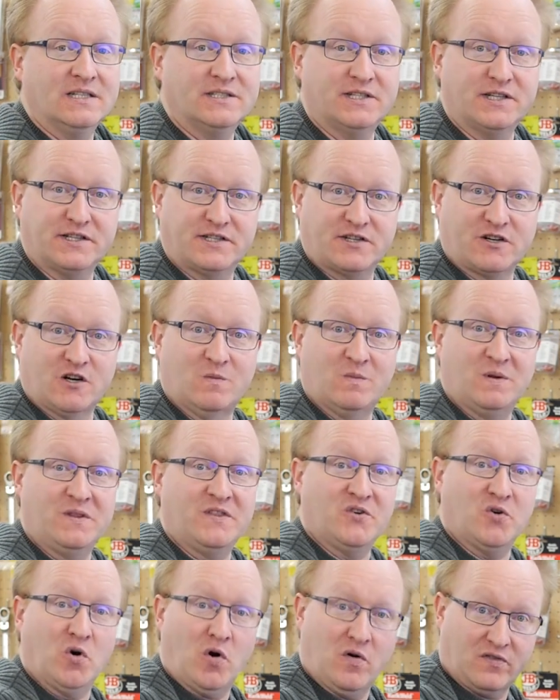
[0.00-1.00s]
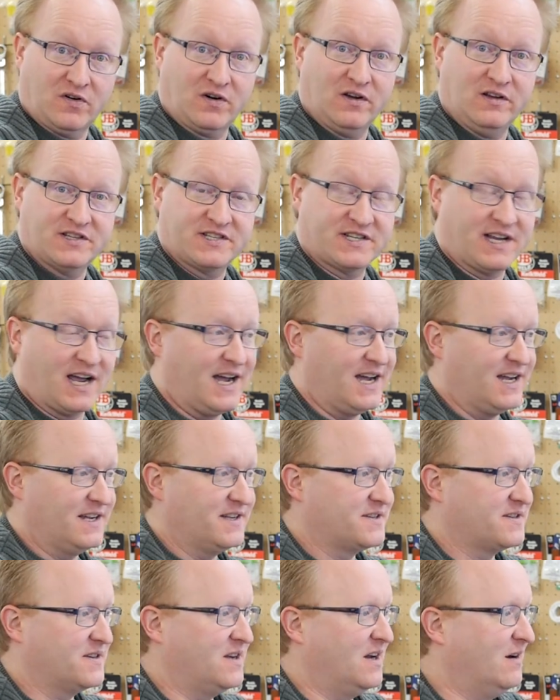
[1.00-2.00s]
to determine the overall
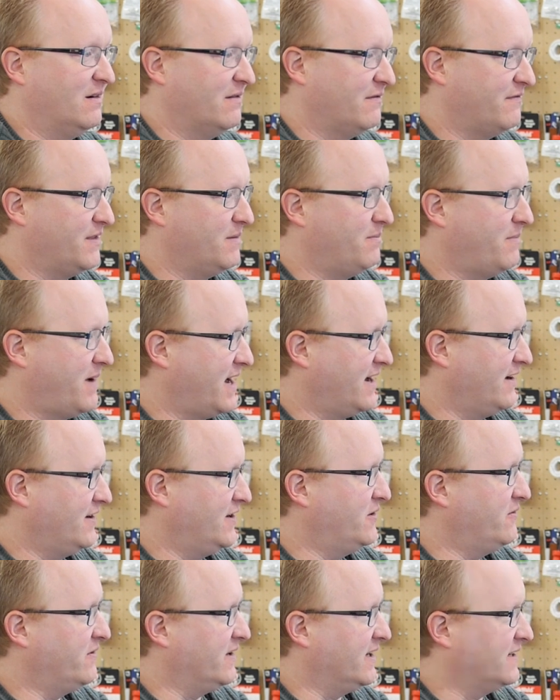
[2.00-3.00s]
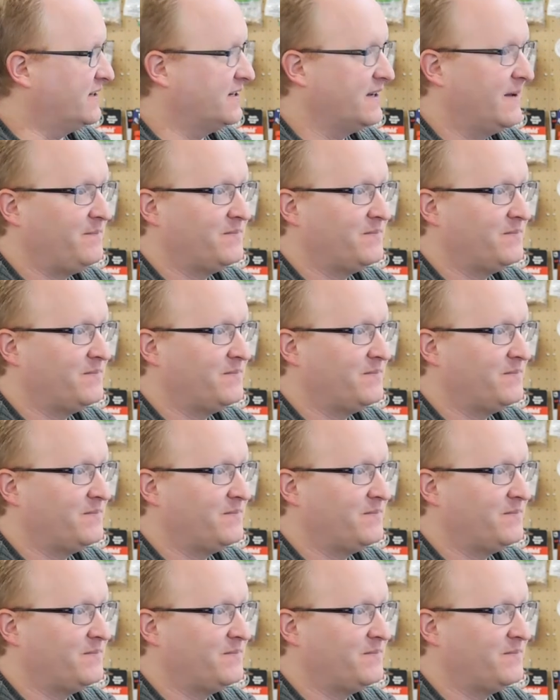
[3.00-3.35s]
size of the main unit.